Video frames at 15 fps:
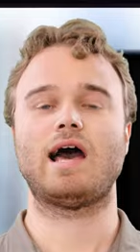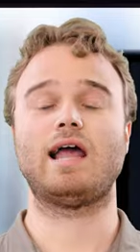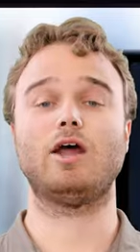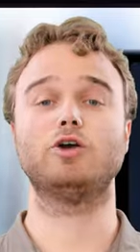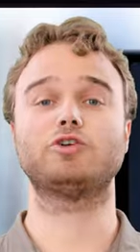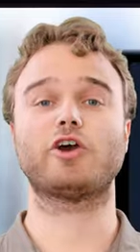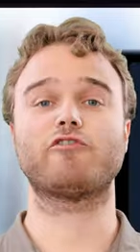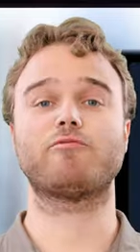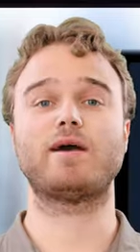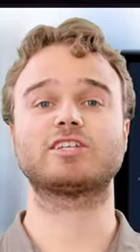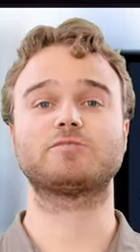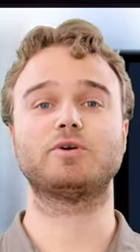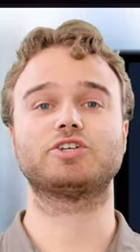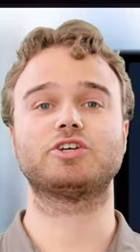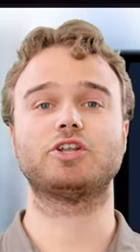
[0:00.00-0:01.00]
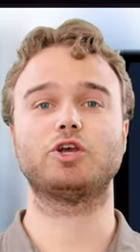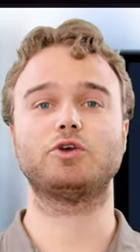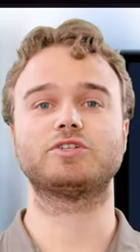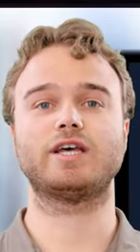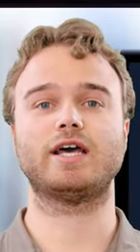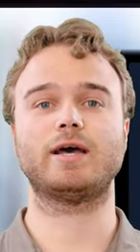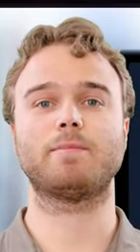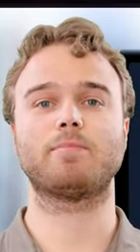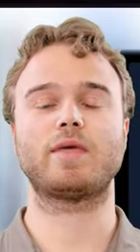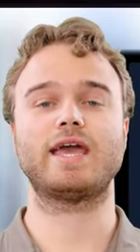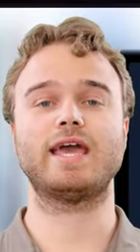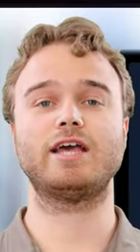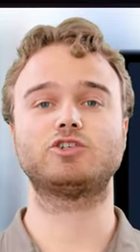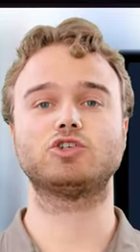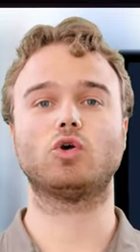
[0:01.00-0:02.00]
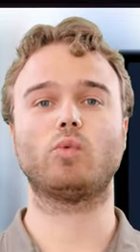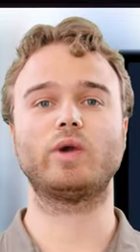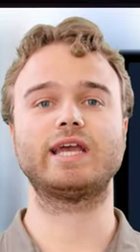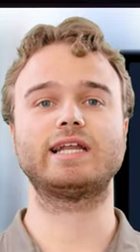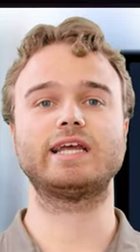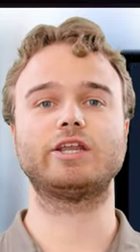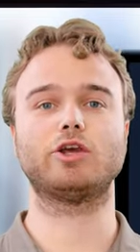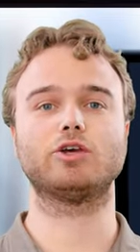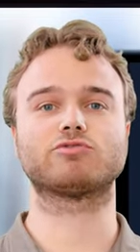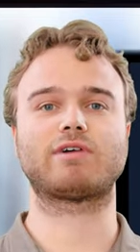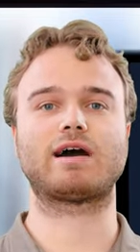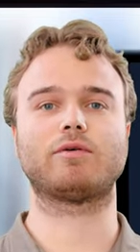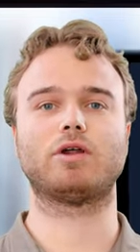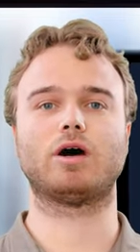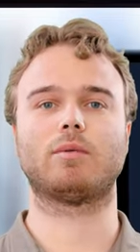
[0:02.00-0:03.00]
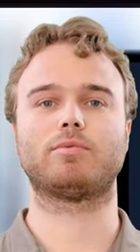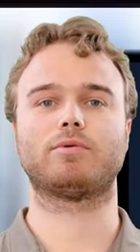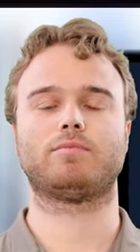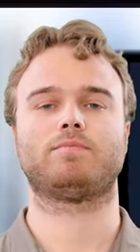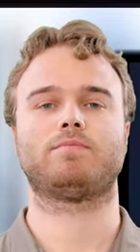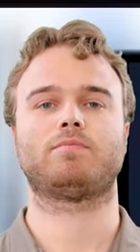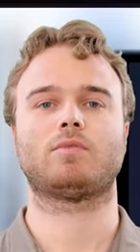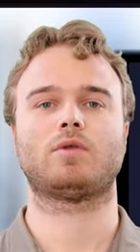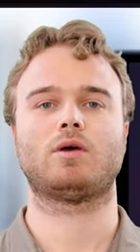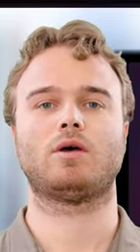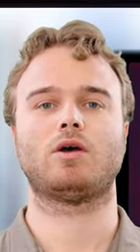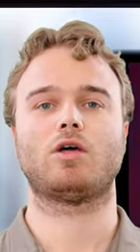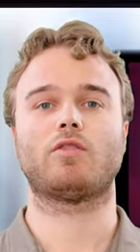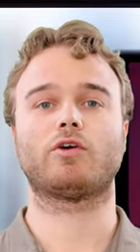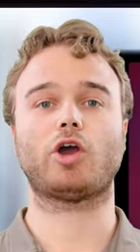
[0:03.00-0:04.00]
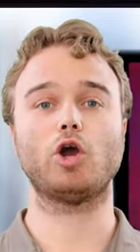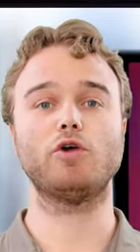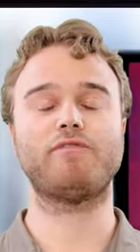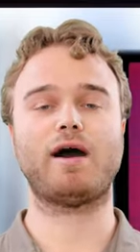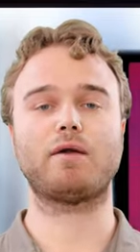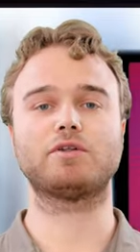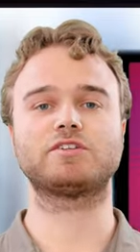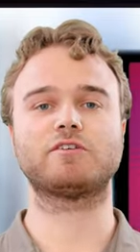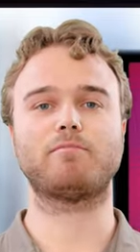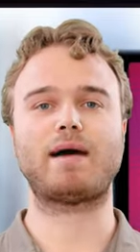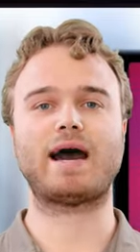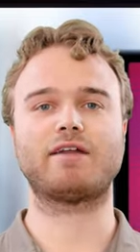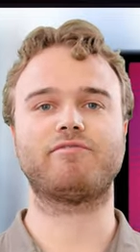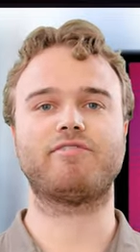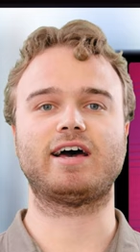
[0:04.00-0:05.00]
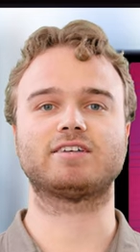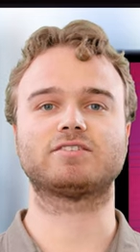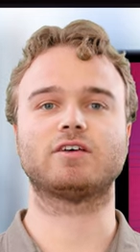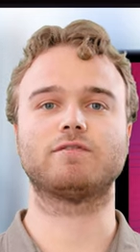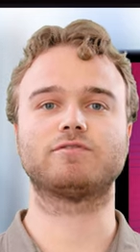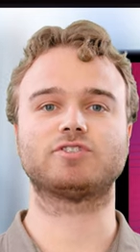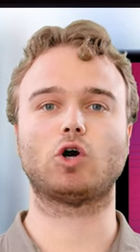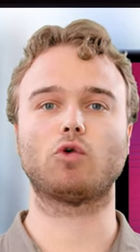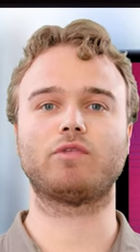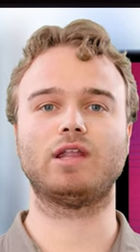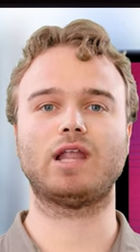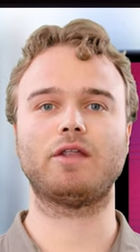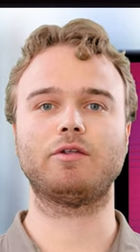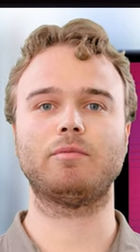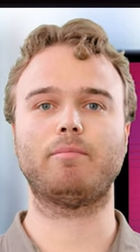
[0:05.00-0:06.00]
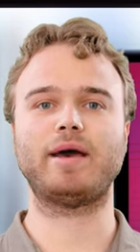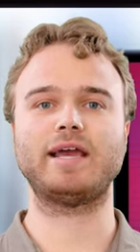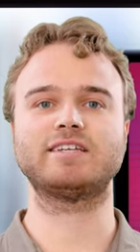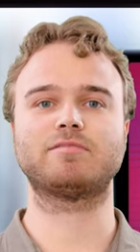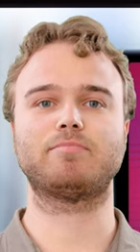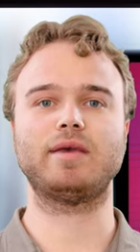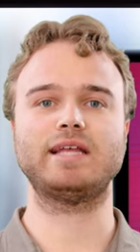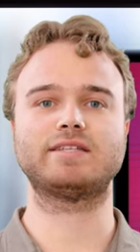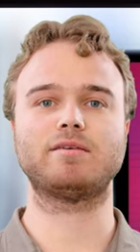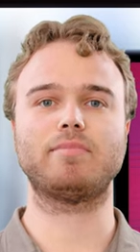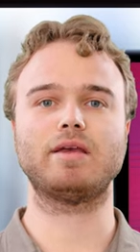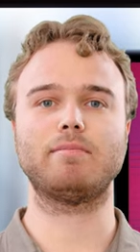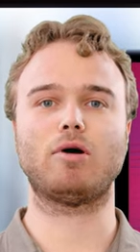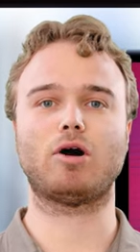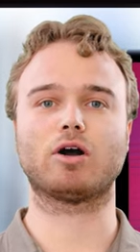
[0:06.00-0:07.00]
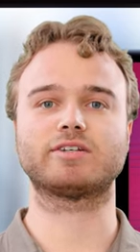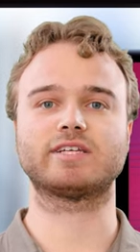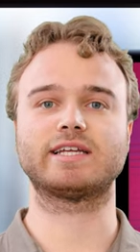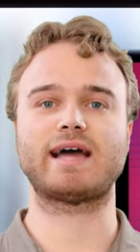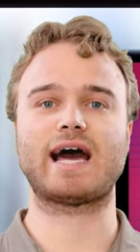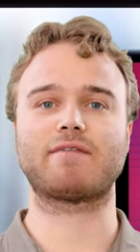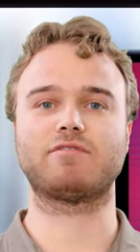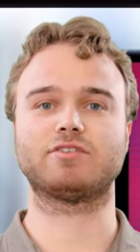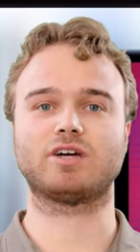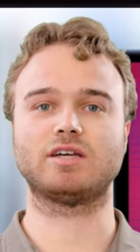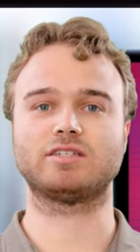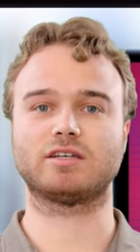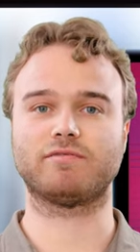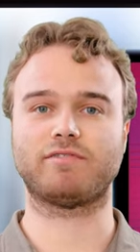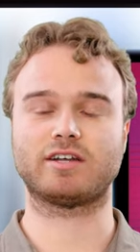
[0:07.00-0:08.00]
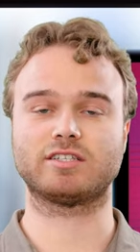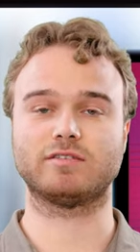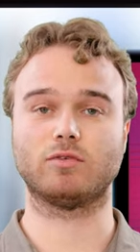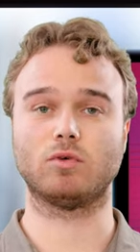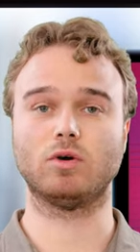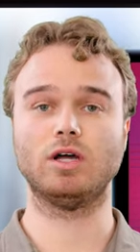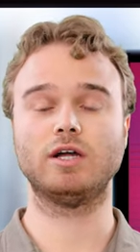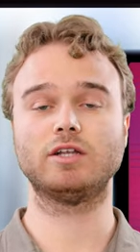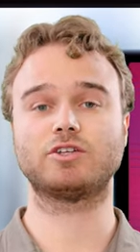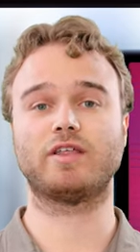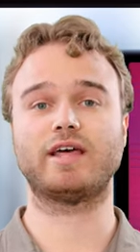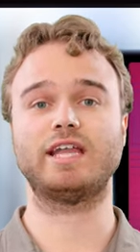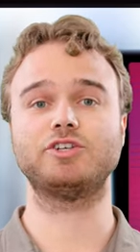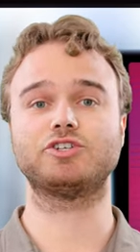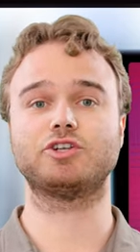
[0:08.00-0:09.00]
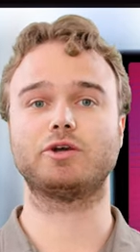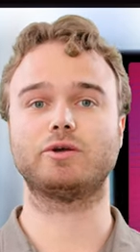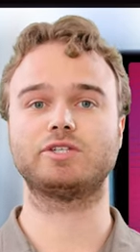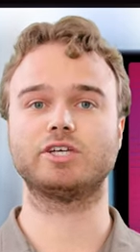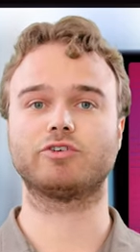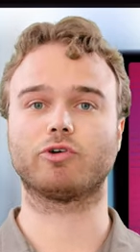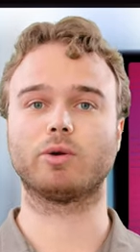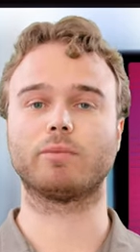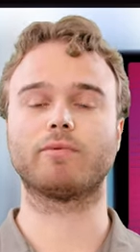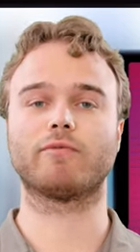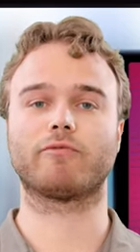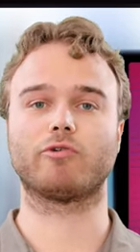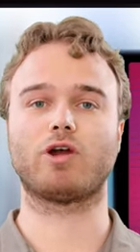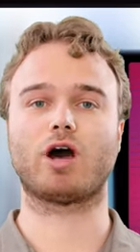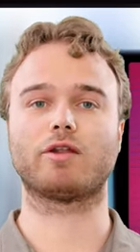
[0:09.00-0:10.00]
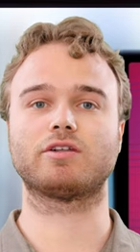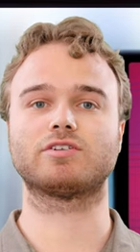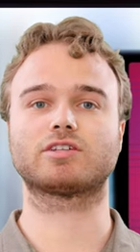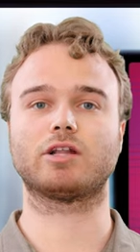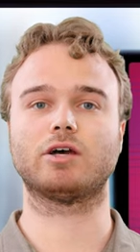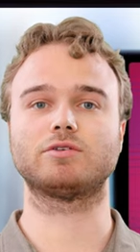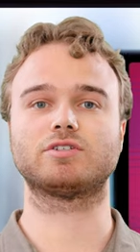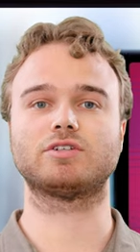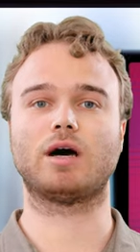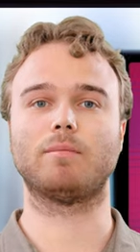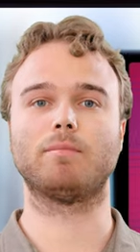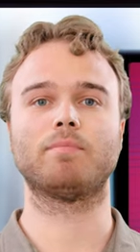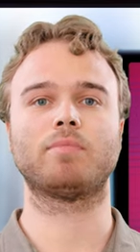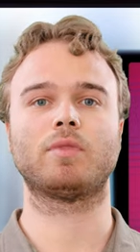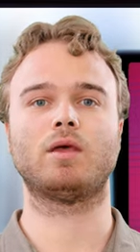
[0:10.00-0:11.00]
Hello, Joe from Exhibition News here. Here's your weekly news roundup. The co founders of MadFest have sold the London based B2B Marketing and Advertising Festival to the Ingenuity Group for an undisclosed sum.